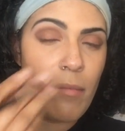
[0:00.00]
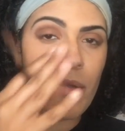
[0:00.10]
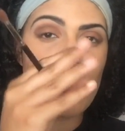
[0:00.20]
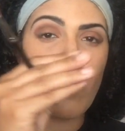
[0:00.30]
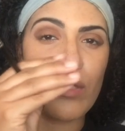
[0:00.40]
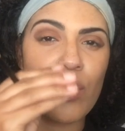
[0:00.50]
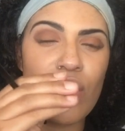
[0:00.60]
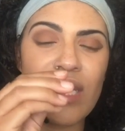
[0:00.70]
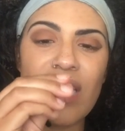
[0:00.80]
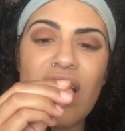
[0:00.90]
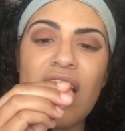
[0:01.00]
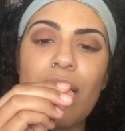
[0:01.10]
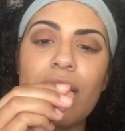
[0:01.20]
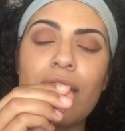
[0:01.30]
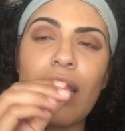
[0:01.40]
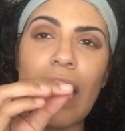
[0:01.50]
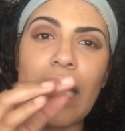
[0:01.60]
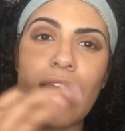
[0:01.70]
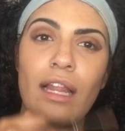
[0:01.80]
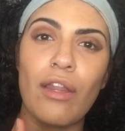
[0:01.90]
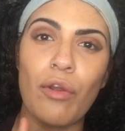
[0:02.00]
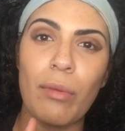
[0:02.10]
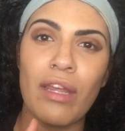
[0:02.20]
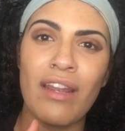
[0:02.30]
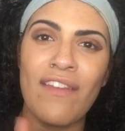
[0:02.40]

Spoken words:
but it's going to just lighten it a little bit.